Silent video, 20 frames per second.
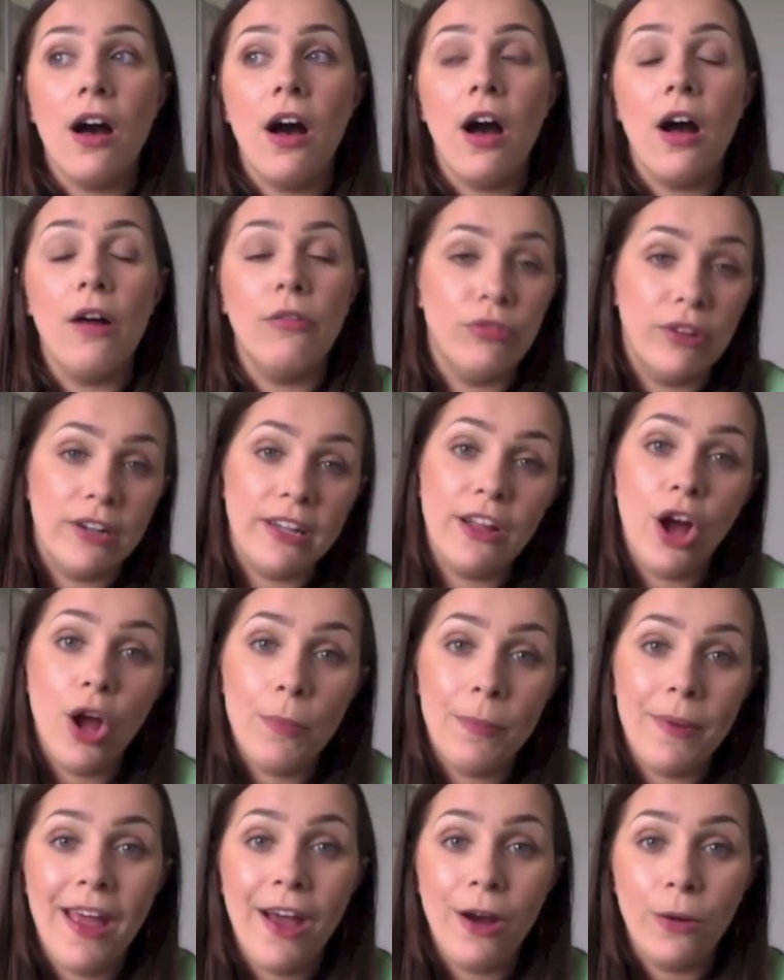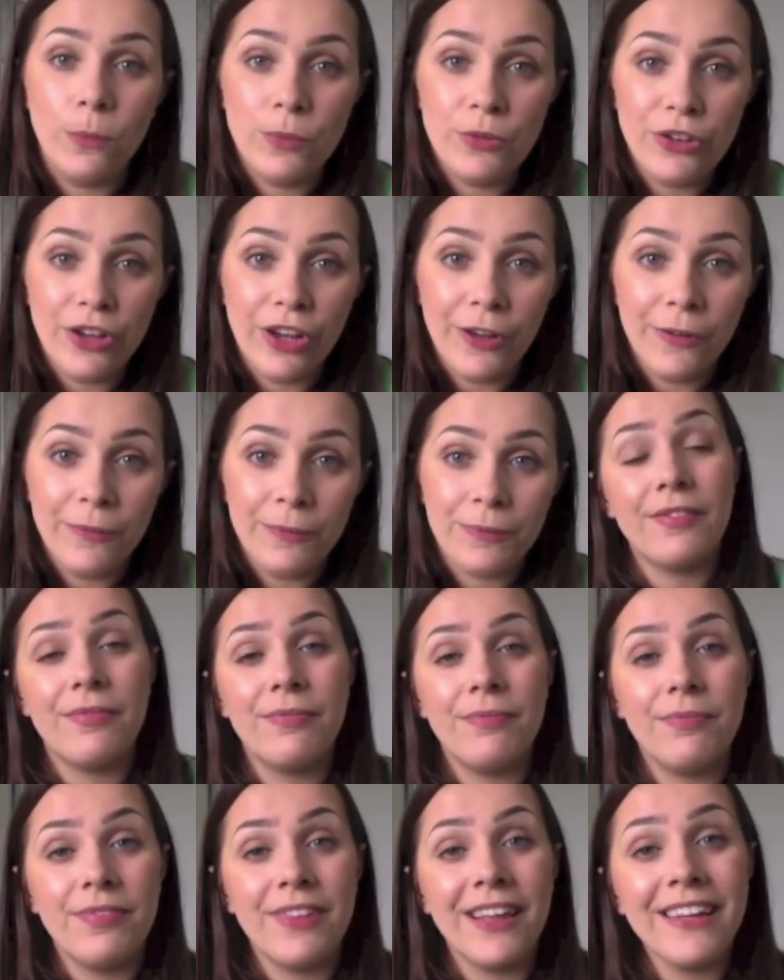I really hope it helped you.
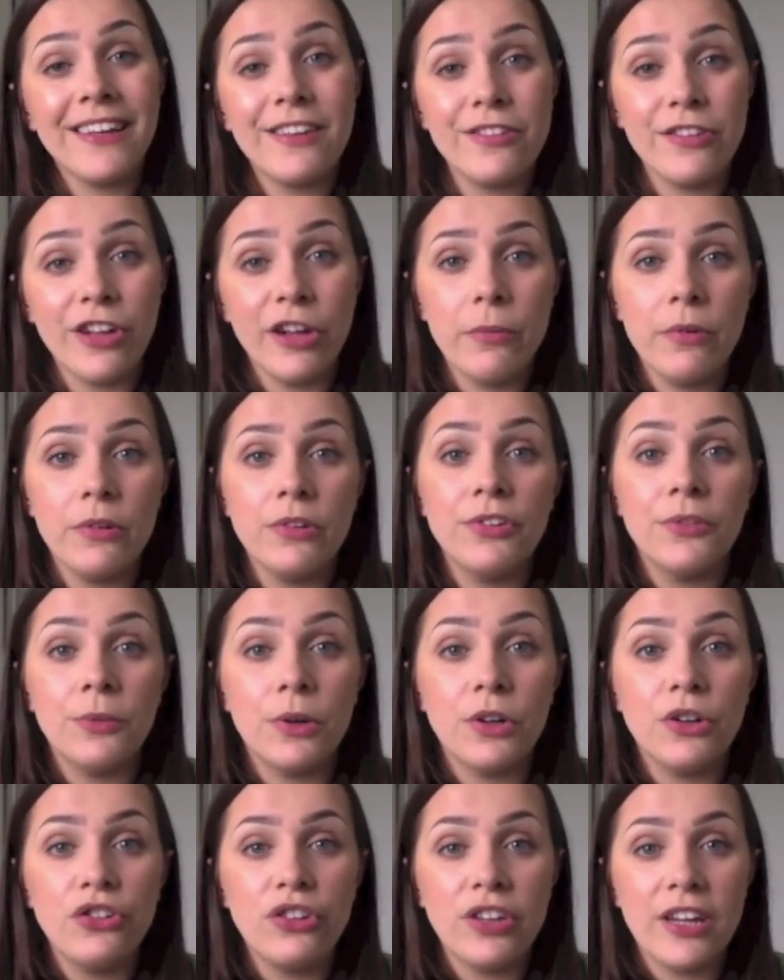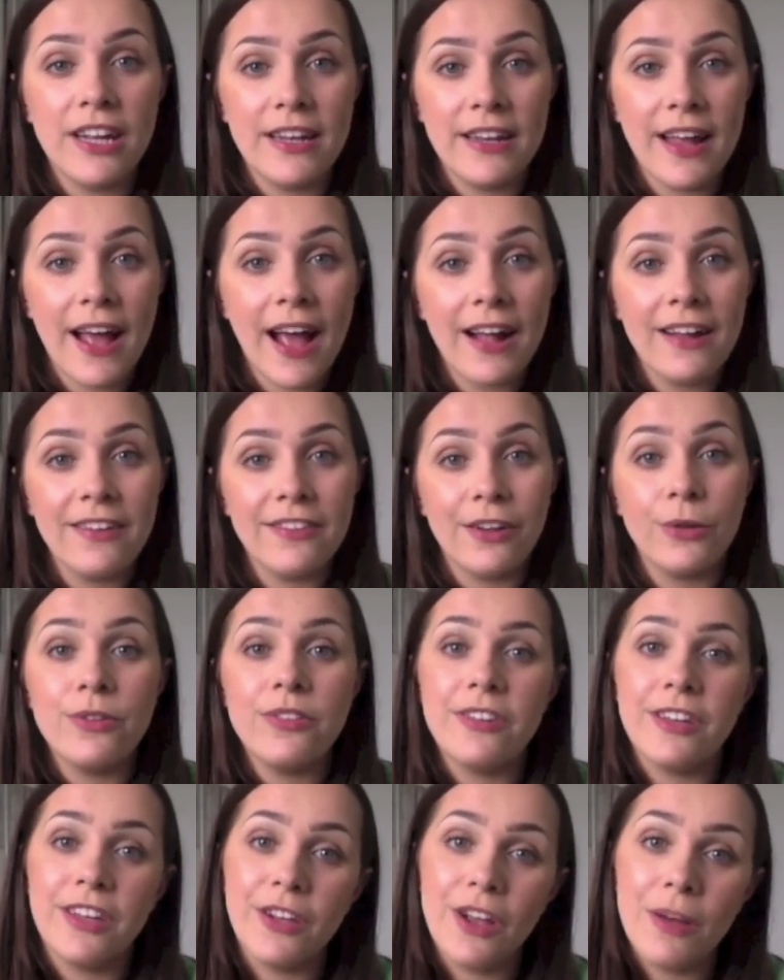Thank you so much for watching, and I'll
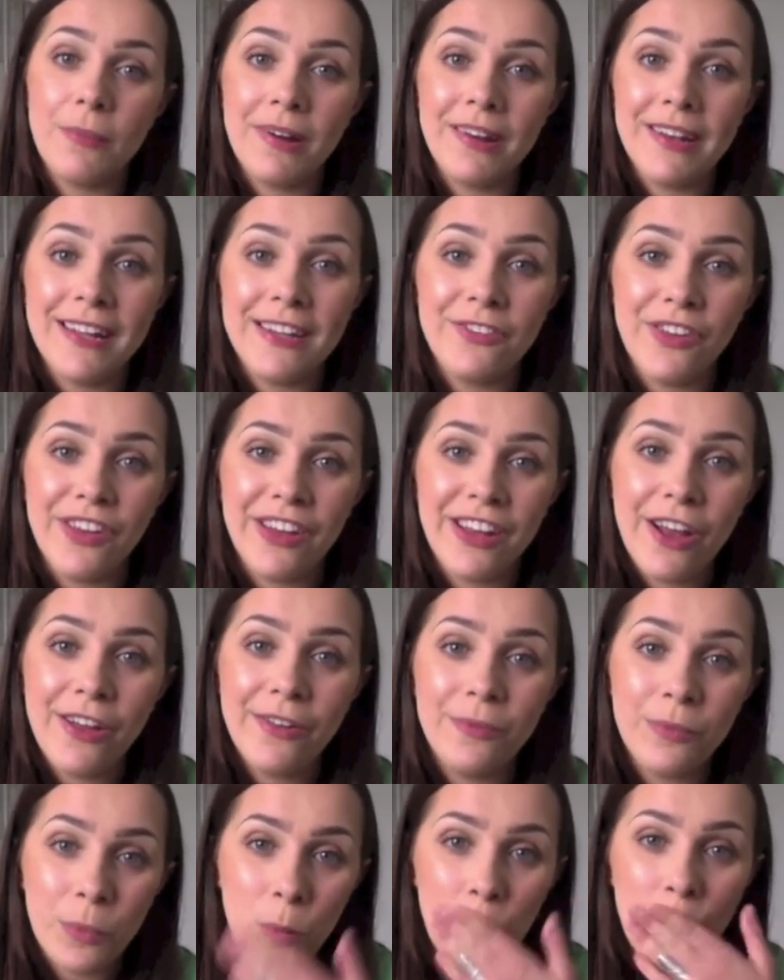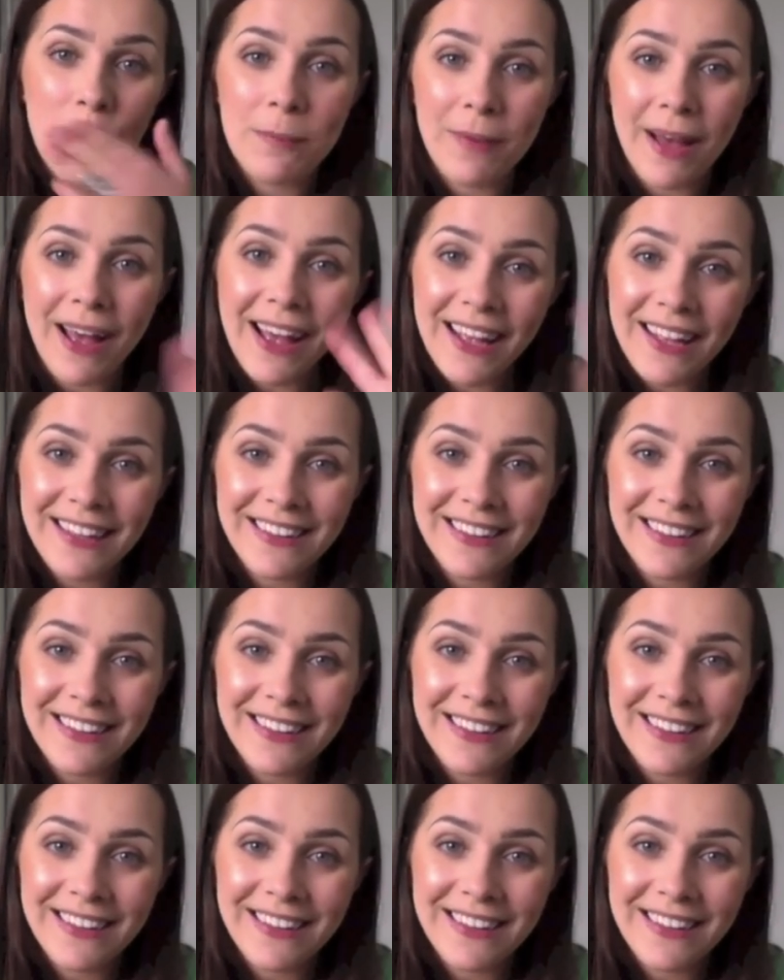see you at my next video. Bye!